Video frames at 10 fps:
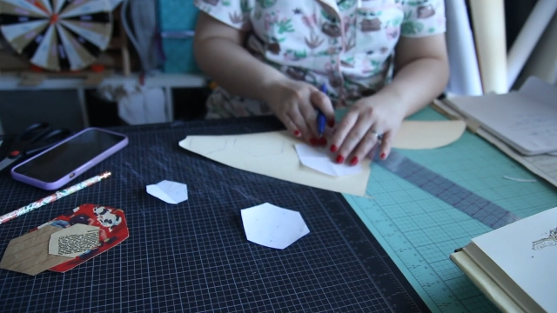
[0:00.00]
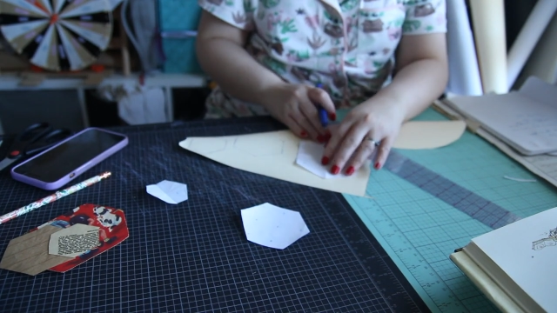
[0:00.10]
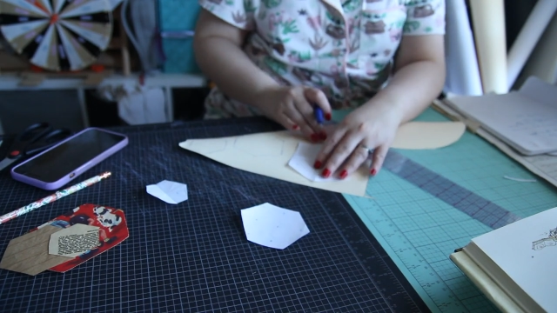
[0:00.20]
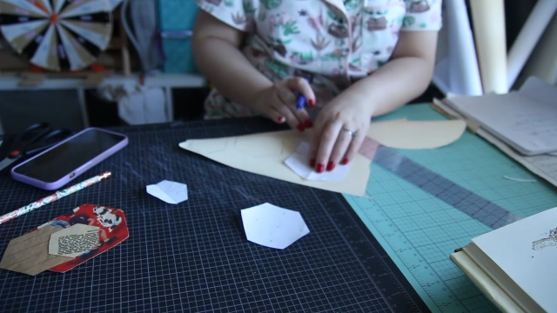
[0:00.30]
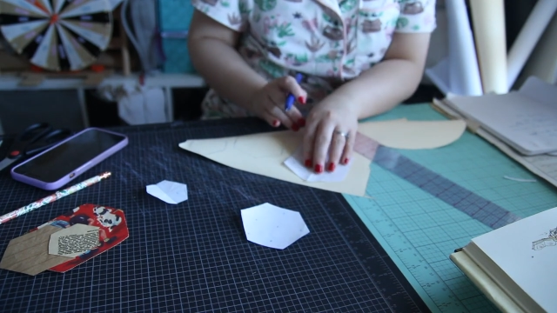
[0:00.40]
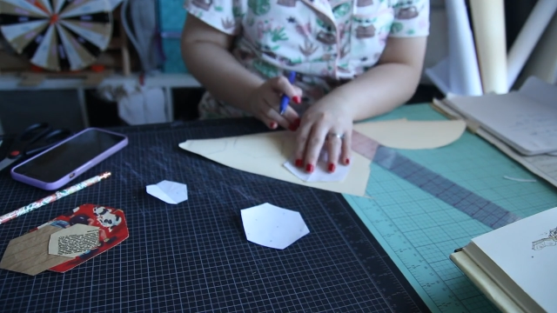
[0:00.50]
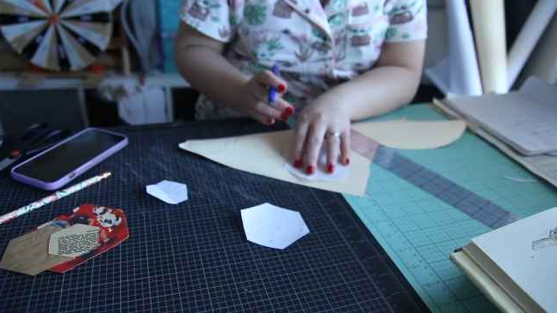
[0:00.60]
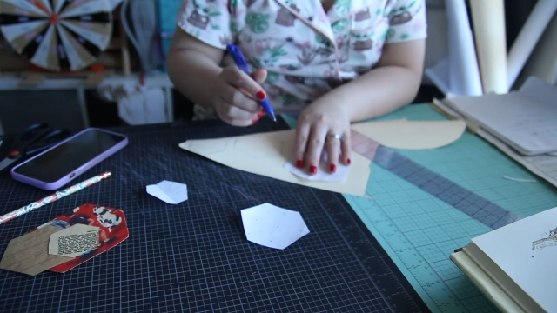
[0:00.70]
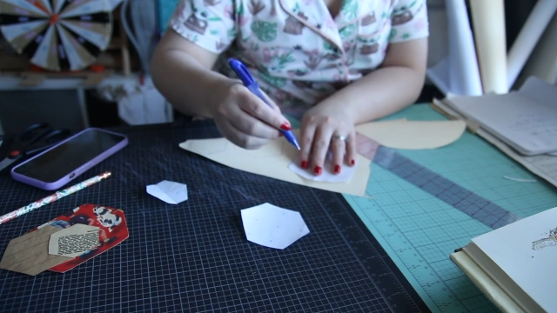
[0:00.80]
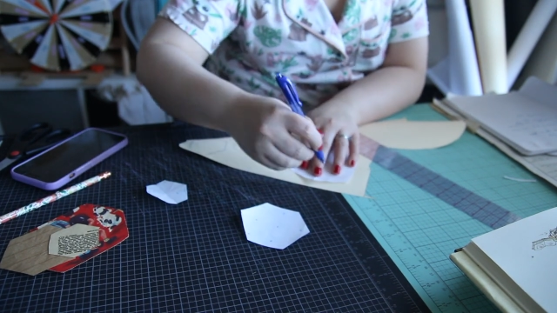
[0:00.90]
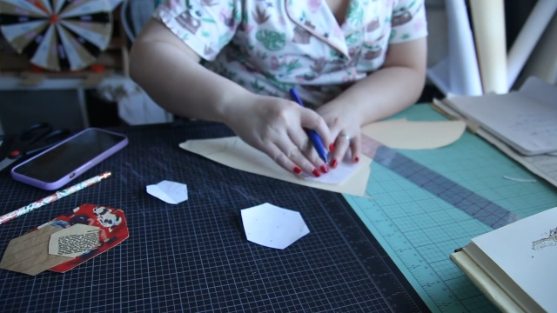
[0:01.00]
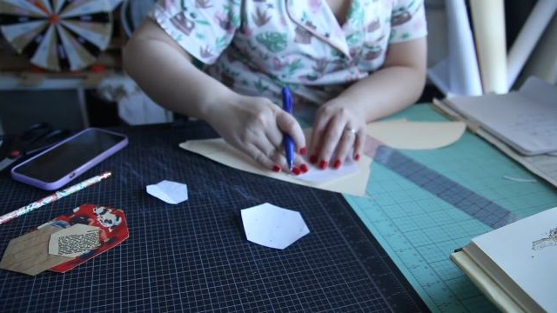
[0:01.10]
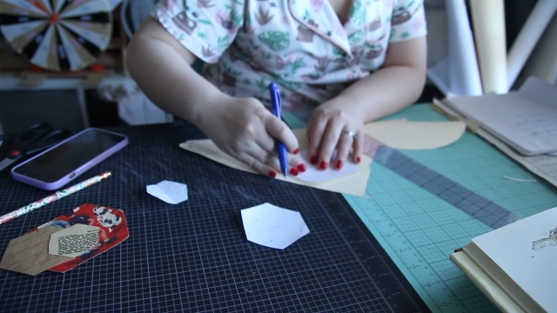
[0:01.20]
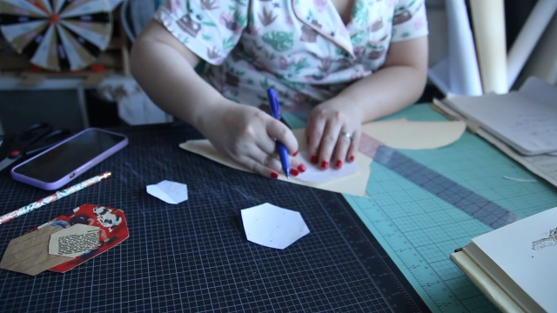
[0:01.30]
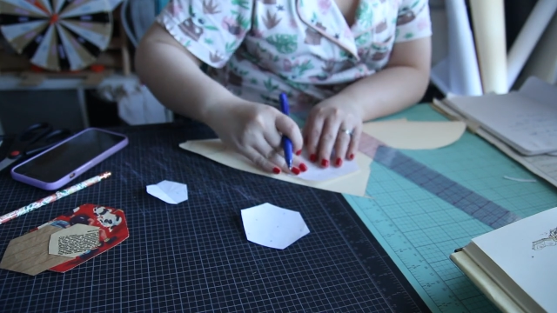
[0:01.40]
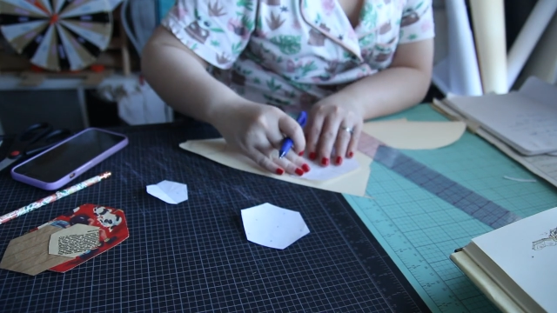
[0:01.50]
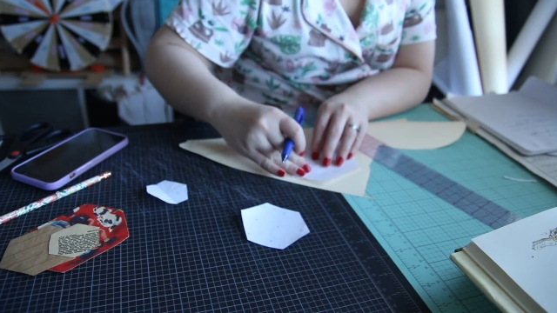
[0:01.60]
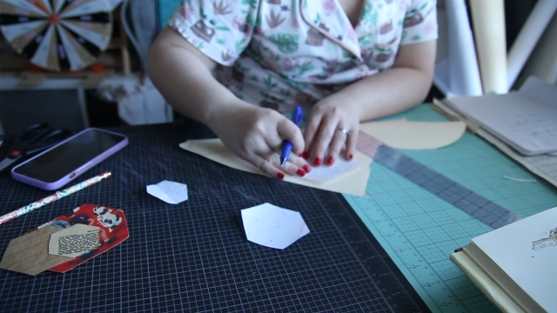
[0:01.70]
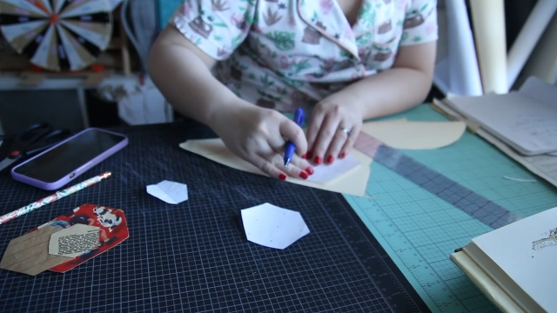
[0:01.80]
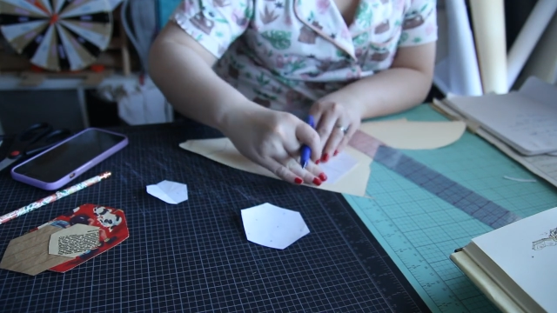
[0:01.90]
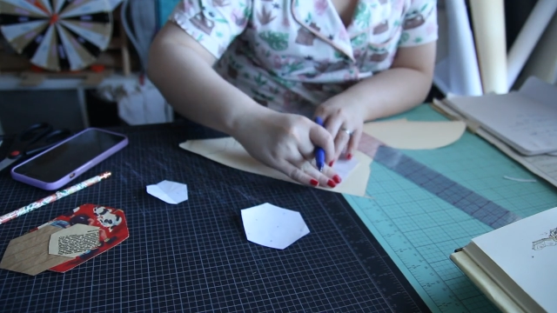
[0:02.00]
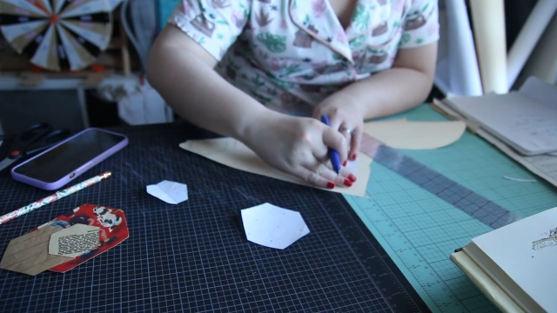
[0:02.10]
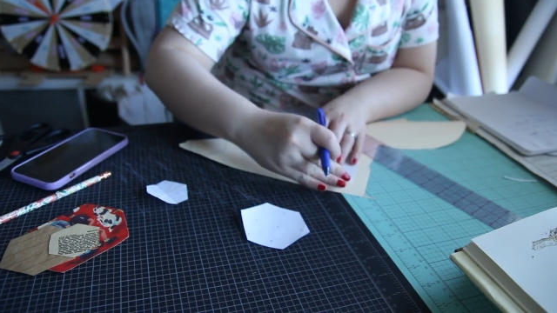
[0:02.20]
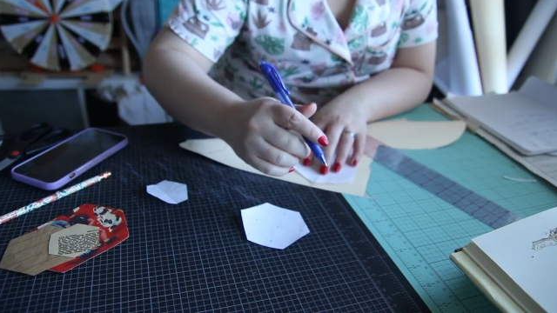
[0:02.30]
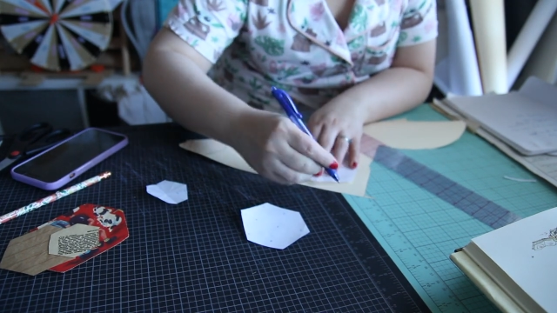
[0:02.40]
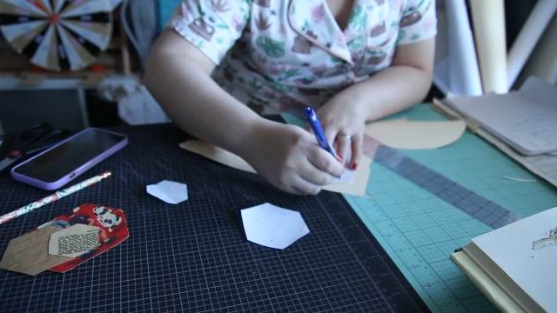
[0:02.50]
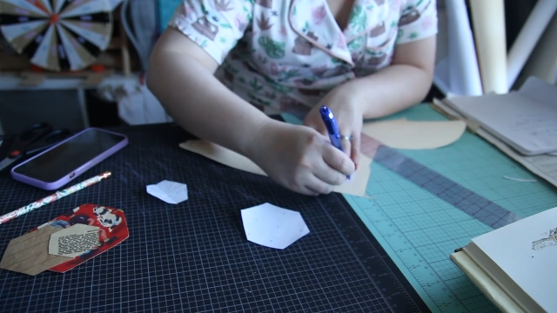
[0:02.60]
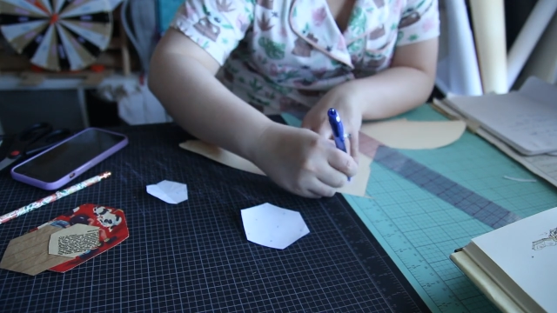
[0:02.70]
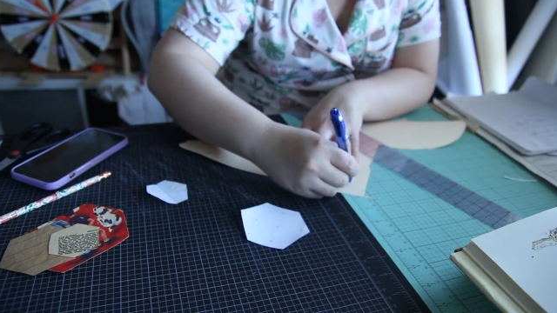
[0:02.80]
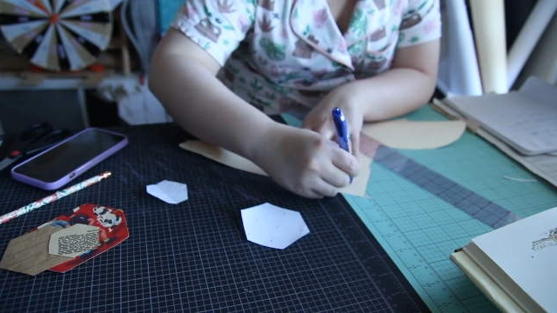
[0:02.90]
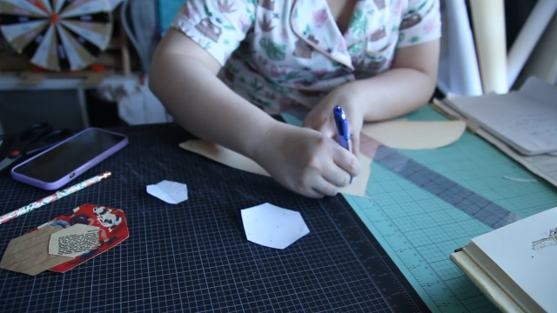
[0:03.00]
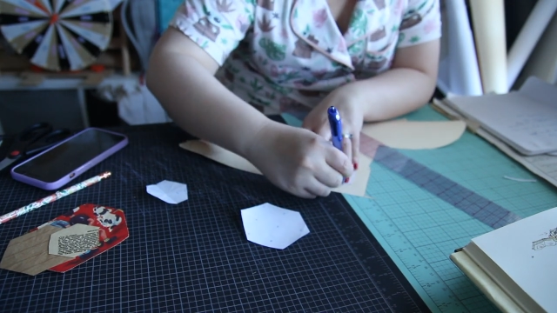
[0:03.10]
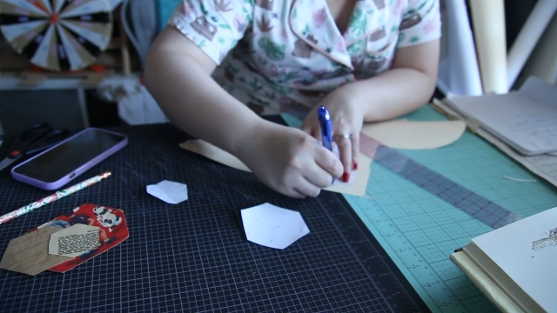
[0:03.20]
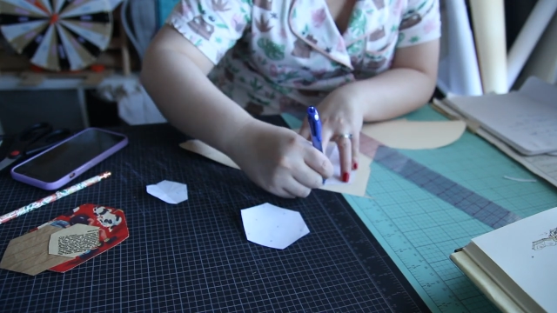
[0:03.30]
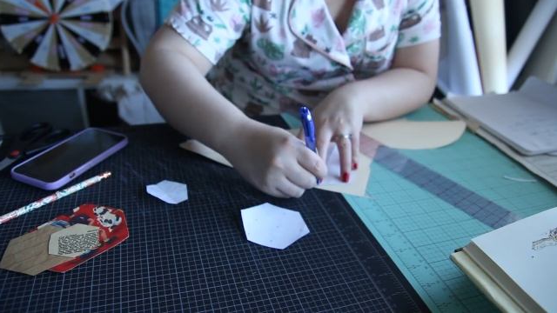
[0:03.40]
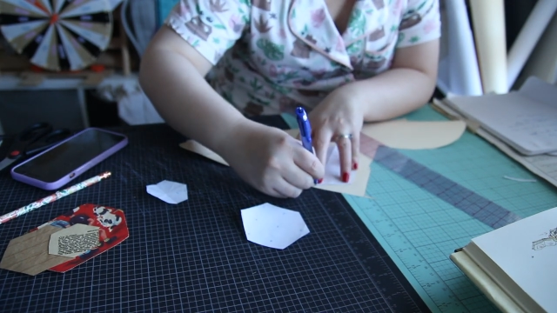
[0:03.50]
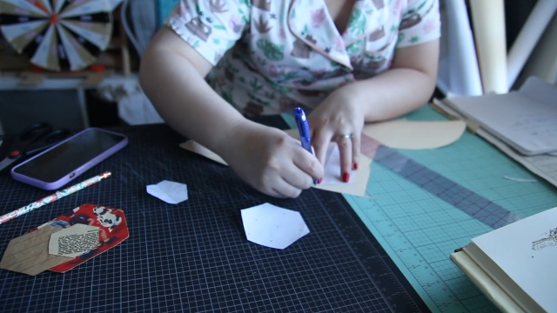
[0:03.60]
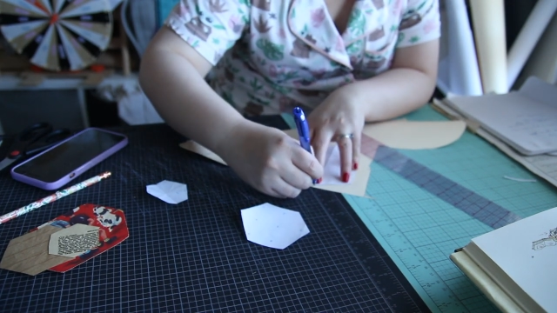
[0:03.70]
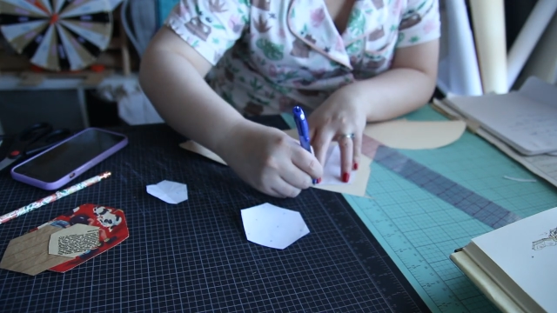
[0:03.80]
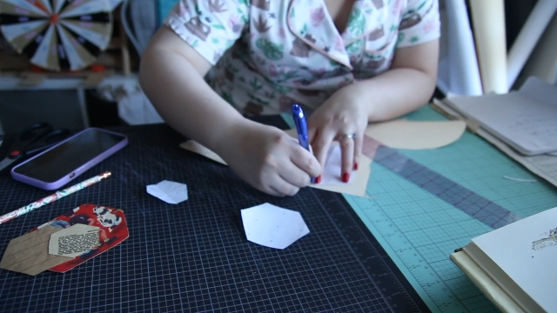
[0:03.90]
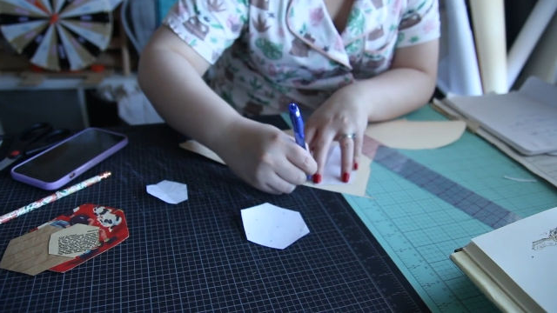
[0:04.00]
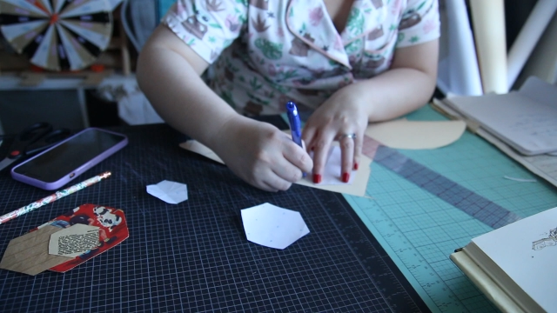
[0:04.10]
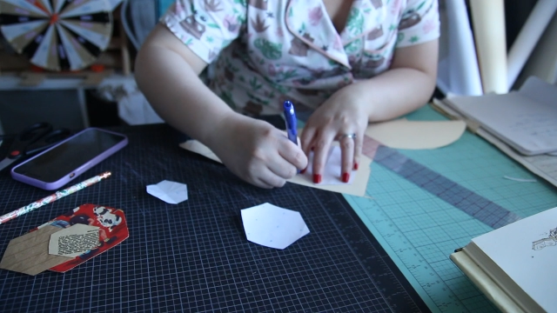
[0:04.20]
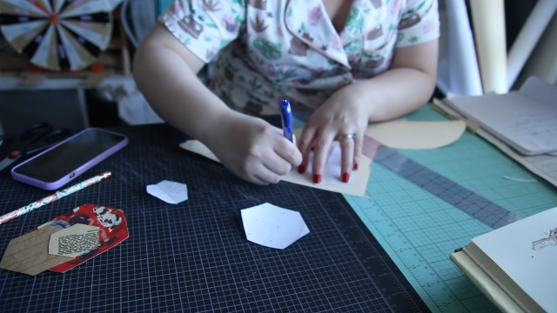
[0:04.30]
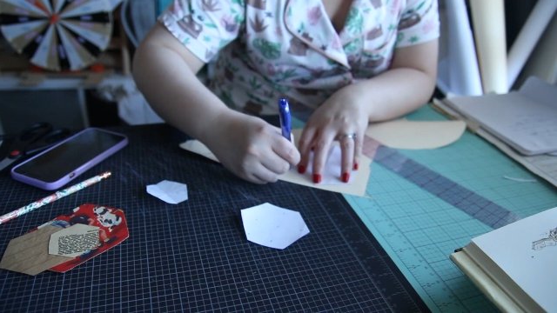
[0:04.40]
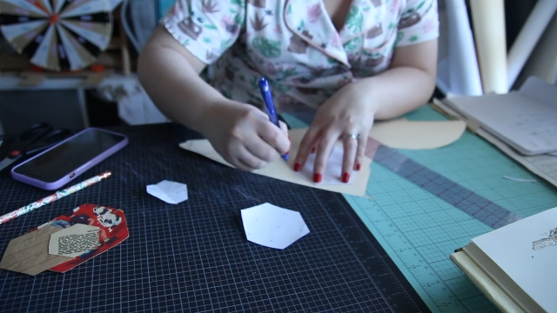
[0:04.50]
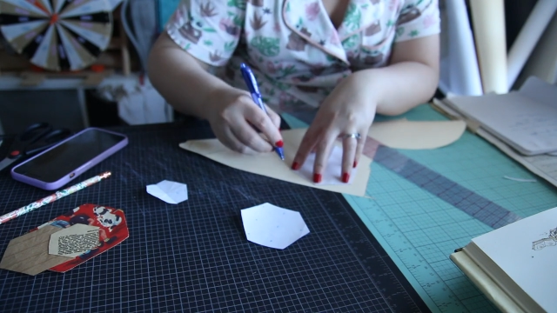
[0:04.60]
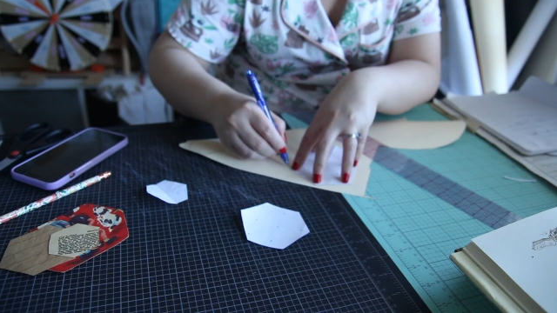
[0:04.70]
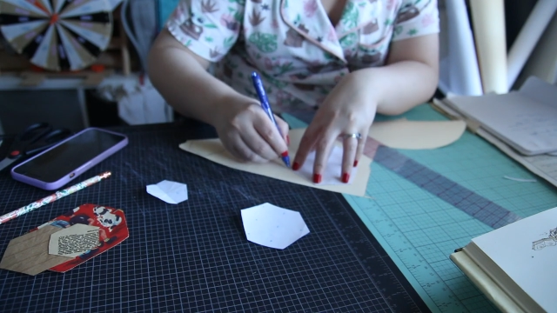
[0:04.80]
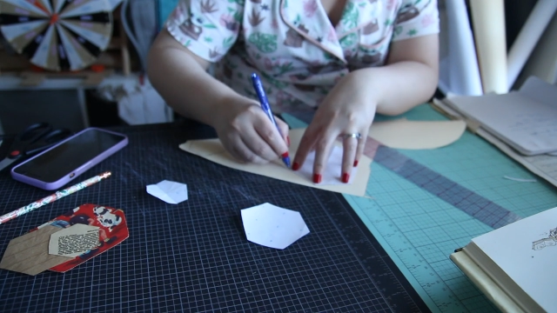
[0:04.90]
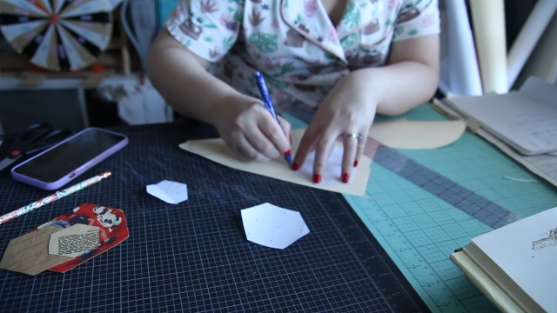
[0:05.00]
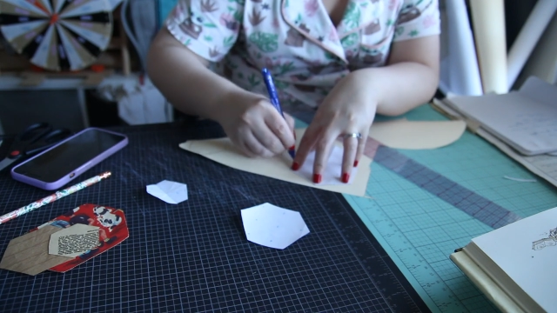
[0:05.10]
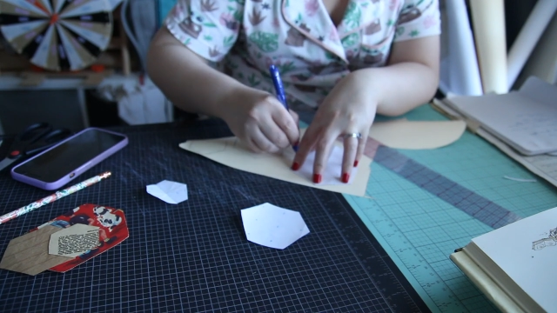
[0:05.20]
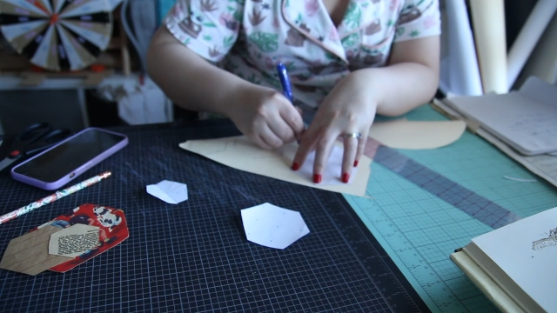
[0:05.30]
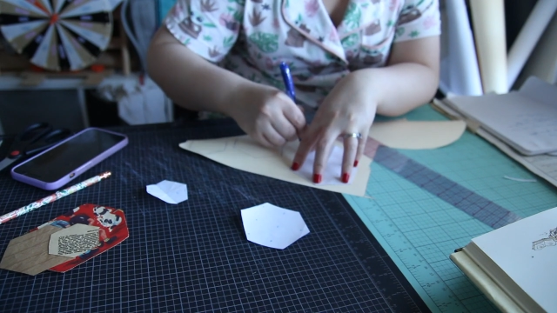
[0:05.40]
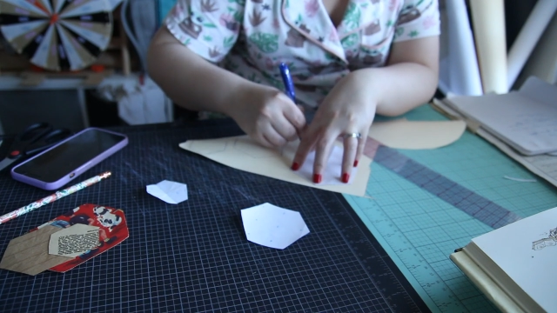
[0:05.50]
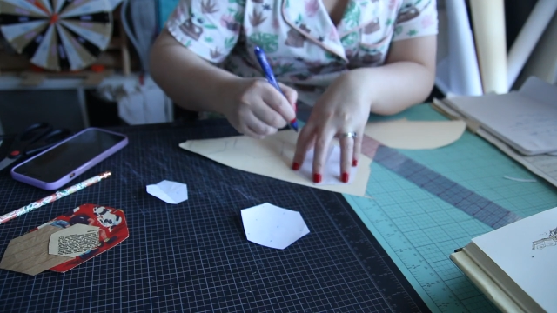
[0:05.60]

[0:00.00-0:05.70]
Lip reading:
(no speaker visible)